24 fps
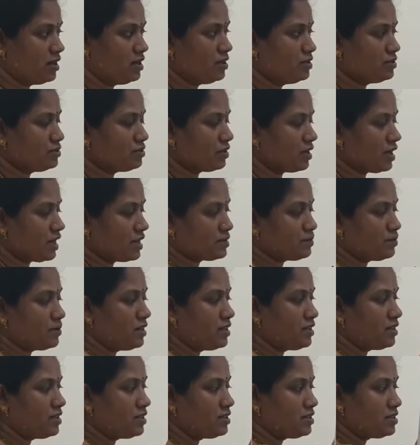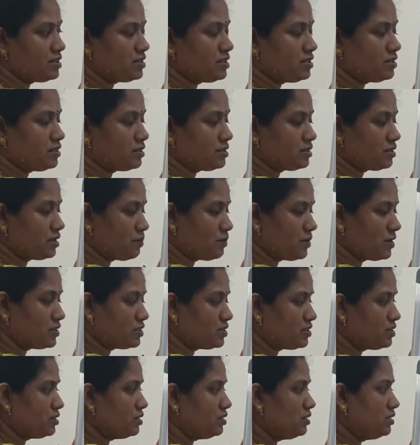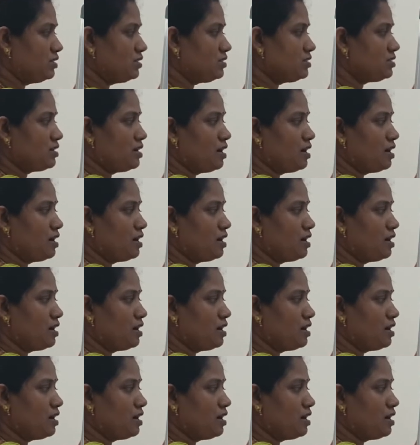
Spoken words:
So expiratory capacity is